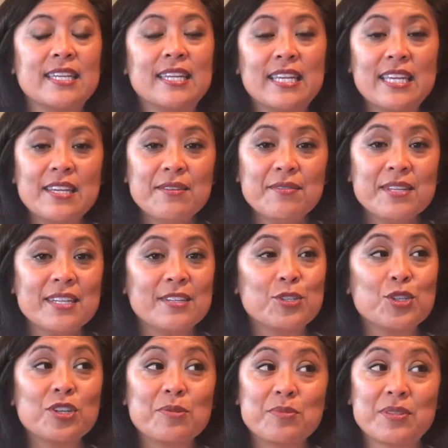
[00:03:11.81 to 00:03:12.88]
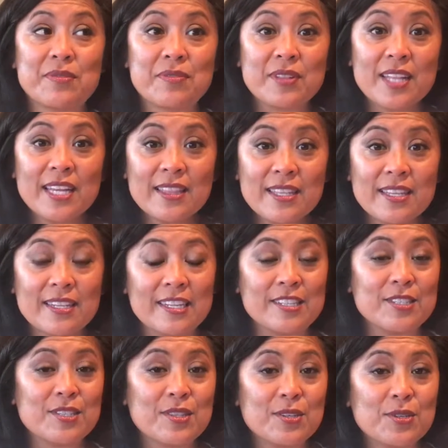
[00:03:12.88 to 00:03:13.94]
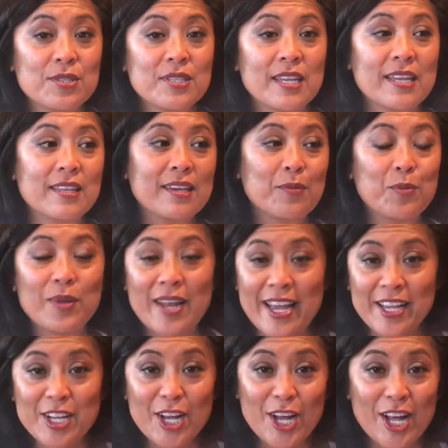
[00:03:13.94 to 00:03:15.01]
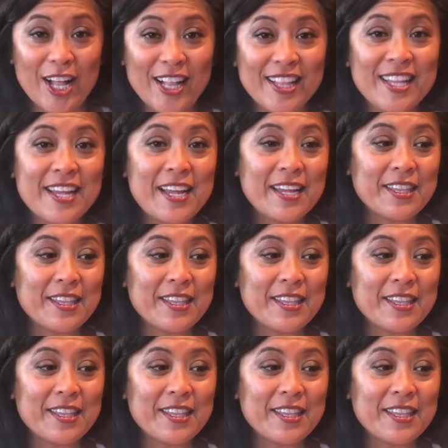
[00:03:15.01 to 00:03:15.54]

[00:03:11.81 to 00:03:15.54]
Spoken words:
and even in terms of cleanliness, there's like what I call